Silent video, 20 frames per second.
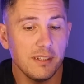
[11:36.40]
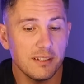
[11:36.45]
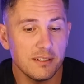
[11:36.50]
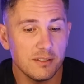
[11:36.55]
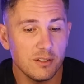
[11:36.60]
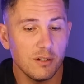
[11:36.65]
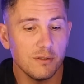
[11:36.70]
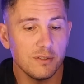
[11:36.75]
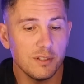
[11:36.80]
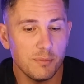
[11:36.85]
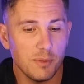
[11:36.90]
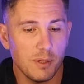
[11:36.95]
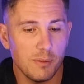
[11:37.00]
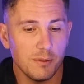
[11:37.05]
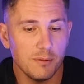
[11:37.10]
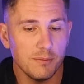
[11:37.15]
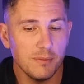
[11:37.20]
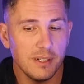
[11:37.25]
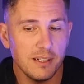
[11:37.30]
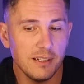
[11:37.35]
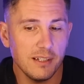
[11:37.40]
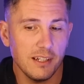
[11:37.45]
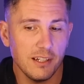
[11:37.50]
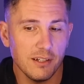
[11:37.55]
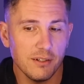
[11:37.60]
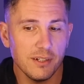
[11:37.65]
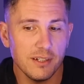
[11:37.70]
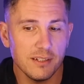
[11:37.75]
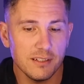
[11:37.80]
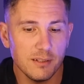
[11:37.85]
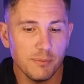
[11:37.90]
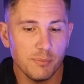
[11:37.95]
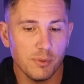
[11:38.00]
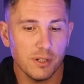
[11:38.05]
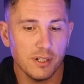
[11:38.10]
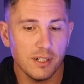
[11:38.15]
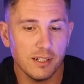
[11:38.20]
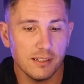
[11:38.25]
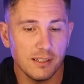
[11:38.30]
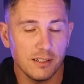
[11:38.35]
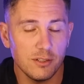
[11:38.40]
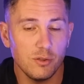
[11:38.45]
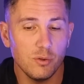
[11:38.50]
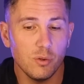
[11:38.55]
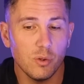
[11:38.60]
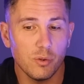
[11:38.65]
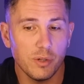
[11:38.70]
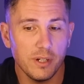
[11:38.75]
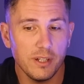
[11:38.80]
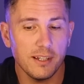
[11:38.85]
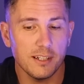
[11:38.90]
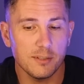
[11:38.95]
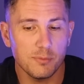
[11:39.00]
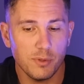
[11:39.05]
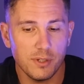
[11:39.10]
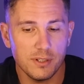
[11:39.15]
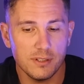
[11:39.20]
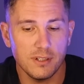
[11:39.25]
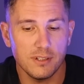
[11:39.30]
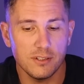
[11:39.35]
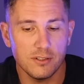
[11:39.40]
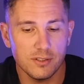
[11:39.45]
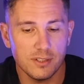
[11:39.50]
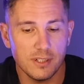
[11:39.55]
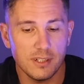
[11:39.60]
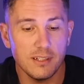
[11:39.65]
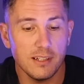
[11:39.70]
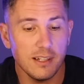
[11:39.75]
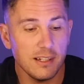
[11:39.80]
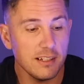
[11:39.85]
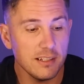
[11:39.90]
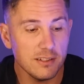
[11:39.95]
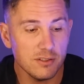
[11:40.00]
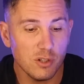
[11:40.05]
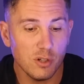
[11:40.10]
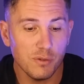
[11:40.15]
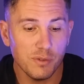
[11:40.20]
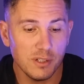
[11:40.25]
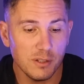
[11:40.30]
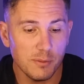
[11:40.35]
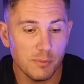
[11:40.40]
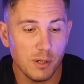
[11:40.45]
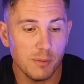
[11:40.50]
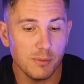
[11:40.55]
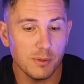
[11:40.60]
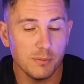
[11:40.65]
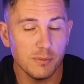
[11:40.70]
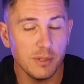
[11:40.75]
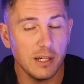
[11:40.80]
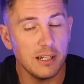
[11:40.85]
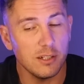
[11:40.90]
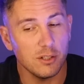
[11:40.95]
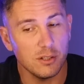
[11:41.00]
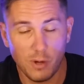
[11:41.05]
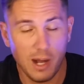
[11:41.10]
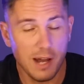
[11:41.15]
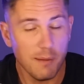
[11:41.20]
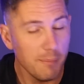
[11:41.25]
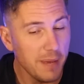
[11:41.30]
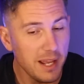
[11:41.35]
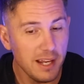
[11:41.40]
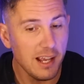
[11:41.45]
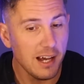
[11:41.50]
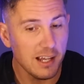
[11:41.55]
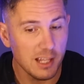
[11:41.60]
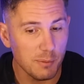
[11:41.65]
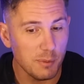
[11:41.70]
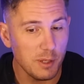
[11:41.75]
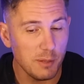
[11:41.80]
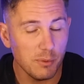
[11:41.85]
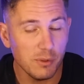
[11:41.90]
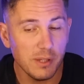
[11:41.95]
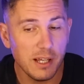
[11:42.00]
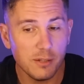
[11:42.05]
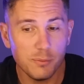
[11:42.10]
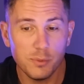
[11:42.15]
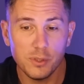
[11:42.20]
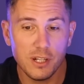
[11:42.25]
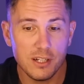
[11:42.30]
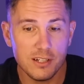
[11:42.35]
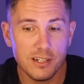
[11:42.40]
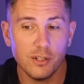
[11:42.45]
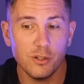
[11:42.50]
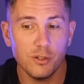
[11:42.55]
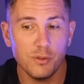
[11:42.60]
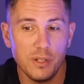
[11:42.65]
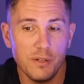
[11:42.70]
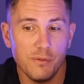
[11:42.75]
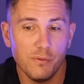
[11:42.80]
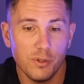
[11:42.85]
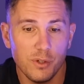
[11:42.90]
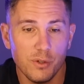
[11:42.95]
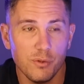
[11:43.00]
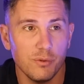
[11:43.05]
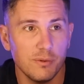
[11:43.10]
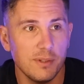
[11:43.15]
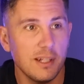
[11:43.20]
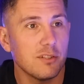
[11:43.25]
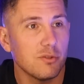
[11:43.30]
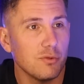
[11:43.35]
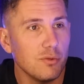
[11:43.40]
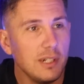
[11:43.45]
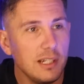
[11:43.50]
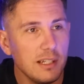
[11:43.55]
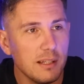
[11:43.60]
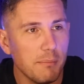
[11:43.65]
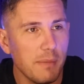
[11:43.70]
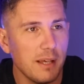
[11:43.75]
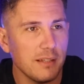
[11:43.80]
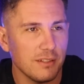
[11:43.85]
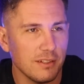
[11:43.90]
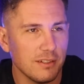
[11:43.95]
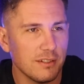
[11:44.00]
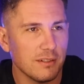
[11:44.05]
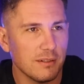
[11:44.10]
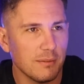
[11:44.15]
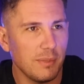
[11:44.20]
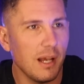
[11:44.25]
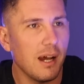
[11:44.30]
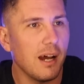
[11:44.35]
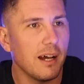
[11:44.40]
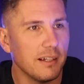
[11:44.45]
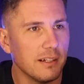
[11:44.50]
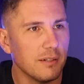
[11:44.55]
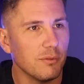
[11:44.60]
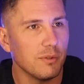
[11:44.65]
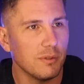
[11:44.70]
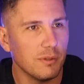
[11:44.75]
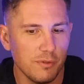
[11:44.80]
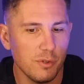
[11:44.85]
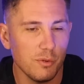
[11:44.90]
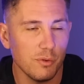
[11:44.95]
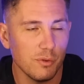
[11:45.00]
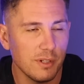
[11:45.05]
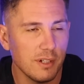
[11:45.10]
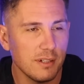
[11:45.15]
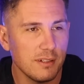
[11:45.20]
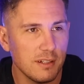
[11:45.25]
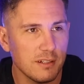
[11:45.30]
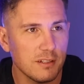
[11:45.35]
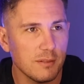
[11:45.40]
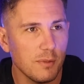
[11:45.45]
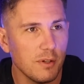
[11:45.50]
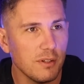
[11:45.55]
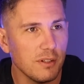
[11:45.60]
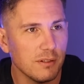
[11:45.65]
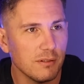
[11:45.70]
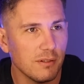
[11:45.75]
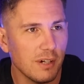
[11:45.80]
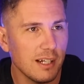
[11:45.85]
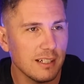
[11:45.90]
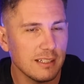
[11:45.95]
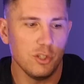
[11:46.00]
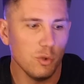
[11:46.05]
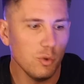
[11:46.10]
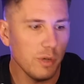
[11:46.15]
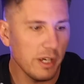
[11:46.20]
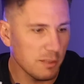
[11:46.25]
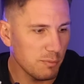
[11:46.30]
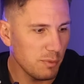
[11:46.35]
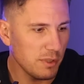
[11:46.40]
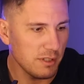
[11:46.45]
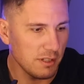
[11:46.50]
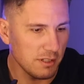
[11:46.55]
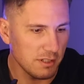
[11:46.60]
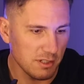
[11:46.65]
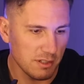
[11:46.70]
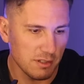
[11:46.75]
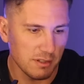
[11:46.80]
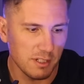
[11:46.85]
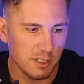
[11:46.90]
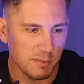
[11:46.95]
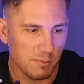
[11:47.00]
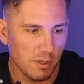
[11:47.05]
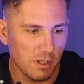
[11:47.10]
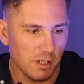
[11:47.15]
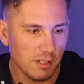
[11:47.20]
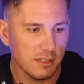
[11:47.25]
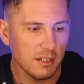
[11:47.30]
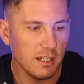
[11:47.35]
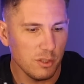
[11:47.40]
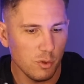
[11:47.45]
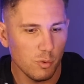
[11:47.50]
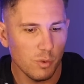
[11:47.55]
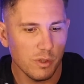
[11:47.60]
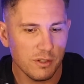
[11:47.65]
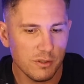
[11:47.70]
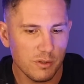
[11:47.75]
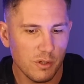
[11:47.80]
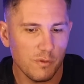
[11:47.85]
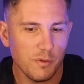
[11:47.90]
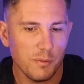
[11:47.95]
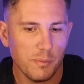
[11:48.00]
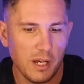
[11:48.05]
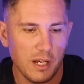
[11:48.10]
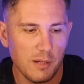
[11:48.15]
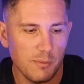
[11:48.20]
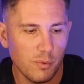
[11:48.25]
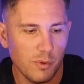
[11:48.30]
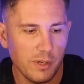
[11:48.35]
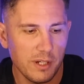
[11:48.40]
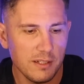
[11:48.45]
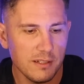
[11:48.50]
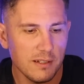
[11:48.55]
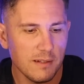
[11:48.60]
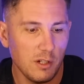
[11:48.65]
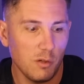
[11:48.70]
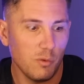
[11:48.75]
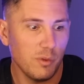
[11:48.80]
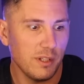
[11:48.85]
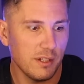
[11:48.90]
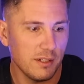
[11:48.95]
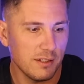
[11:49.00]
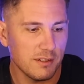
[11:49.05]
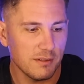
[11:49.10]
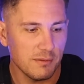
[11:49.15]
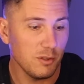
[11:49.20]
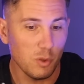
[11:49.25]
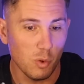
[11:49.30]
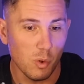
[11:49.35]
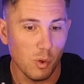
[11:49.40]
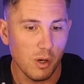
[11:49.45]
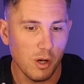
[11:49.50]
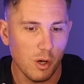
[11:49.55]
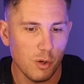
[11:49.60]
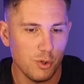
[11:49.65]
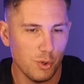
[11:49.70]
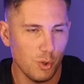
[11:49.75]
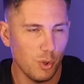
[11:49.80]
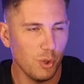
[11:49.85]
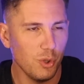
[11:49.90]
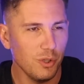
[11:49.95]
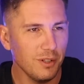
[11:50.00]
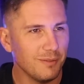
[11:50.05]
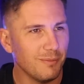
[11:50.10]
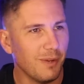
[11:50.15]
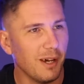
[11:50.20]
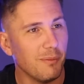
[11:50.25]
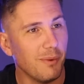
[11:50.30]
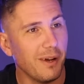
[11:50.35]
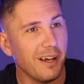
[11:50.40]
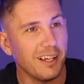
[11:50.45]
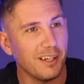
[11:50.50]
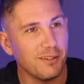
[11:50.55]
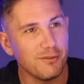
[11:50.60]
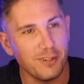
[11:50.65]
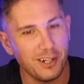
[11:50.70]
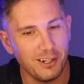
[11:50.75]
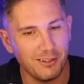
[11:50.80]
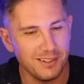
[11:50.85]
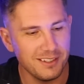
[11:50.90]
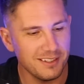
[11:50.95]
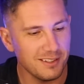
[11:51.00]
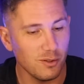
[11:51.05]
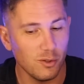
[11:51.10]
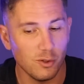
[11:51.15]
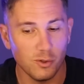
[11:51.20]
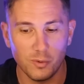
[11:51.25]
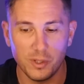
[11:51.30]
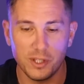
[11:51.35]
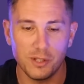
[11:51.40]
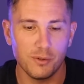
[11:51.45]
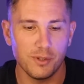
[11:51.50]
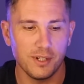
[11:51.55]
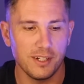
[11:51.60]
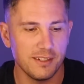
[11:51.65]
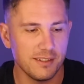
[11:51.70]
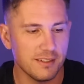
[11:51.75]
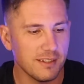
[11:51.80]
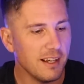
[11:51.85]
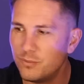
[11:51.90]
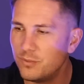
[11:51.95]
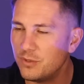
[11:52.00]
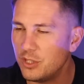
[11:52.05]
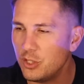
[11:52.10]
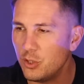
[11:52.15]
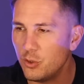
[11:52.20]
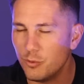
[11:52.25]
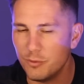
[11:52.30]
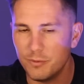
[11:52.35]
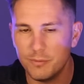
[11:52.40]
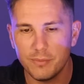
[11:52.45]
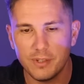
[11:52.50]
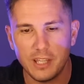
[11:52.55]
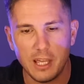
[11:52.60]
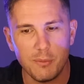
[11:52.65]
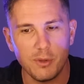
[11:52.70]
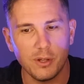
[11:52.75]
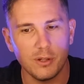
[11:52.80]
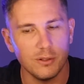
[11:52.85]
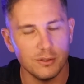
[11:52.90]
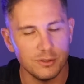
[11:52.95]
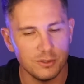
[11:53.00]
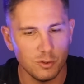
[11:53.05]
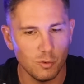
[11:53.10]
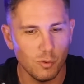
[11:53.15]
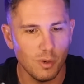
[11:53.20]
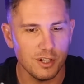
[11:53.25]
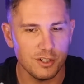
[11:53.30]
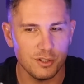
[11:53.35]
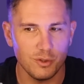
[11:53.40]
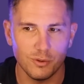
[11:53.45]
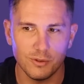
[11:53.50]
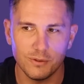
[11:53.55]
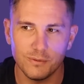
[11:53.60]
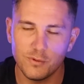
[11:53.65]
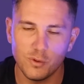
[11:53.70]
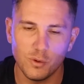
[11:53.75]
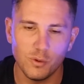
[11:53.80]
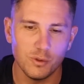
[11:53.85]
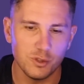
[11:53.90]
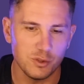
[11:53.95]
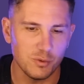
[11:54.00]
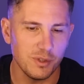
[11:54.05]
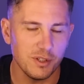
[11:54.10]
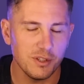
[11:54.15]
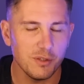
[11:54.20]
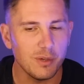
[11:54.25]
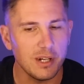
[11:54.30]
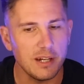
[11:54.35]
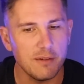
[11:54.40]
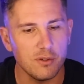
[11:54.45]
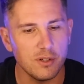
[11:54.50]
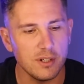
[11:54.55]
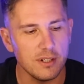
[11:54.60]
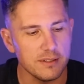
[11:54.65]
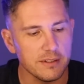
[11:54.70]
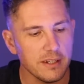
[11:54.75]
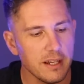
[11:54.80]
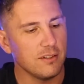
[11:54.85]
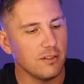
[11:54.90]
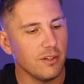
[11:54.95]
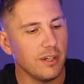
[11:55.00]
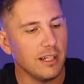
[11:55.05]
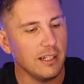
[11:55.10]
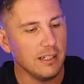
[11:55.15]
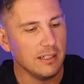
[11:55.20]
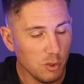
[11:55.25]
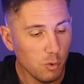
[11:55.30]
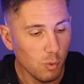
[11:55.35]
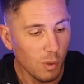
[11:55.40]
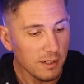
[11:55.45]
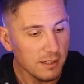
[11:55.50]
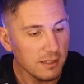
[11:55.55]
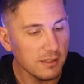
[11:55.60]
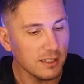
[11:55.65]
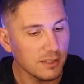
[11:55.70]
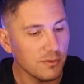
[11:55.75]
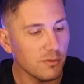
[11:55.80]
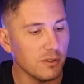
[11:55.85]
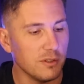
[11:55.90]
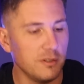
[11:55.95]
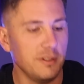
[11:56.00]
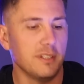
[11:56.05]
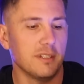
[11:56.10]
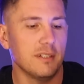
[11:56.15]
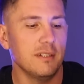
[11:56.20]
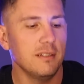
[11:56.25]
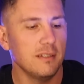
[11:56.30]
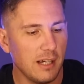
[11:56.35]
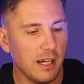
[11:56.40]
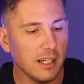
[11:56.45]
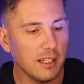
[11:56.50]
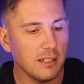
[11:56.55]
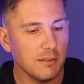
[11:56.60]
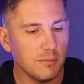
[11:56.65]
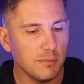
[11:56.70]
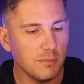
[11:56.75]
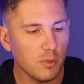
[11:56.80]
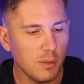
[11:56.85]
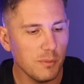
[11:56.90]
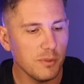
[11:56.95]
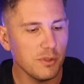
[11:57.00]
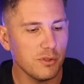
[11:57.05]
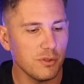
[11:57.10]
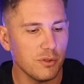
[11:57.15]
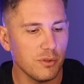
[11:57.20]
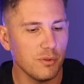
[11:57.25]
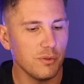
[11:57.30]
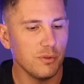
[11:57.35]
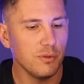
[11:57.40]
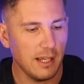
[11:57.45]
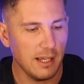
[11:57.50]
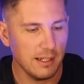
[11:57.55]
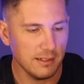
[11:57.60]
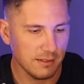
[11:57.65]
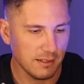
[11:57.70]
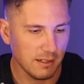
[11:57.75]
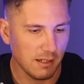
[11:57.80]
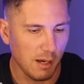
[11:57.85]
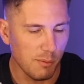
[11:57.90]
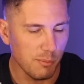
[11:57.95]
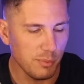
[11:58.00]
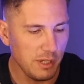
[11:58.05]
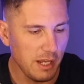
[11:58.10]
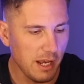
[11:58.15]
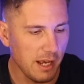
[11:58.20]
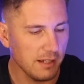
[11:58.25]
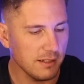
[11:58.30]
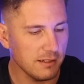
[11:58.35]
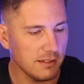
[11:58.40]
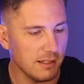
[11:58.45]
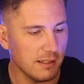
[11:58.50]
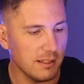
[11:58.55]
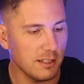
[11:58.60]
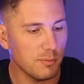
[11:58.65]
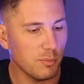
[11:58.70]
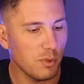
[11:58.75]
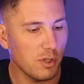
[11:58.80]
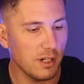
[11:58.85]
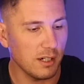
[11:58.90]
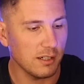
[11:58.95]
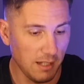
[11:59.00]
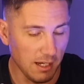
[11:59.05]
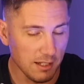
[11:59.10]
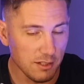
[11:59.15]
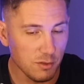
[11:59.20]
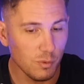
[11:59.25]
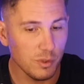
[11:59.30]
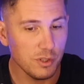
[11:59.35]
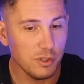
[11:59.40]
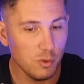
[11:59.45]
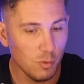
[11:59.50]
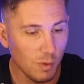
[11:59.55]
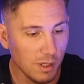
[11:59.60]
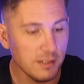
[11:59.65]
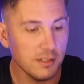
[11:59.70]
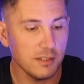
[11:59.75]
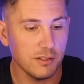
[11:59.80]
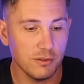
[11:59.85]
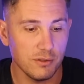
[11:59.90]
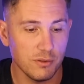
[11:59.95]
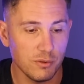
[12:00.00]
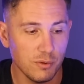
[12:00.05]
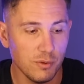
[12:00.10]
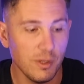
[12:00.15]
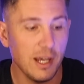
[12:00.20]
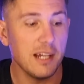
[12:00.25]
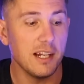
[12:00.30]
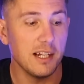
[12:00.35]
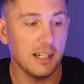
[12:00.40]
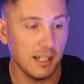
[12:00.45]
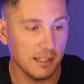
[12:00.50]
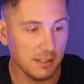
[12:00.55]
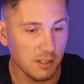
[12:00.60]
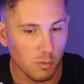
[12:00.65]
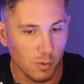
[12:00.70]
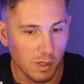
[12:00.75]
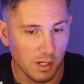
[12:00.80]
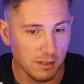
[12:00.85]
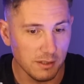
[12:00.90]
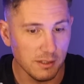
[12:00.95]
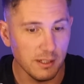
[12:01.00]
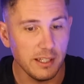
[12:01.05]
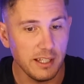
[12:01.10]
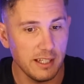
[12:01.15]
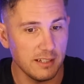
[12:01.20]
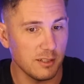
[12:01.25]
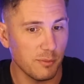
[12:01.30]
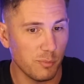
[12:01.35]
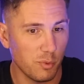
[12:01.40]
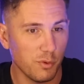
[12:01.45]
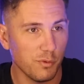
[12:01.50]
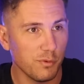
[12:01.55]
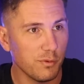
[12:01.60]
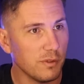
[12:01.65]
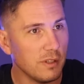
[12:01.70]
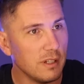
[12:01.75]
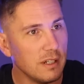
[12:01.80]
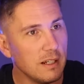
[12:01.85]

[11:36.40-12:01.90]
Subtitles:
that solves the problem, and here is the product that you already expressed interest in that is solving the problem, and for many other people, and potentially could be for you. That's really the message behind a review and a testimonial, right? You expressed interest in this product. You want to solve a pain point, whether it's your odor by buying a fragrance, or whether it is new chemical to wash your floors with, whatever it is. It's going, you wanted this for a reason. I can promise you as company X that this product does what you want it to do, and it does it well. Here's the proof.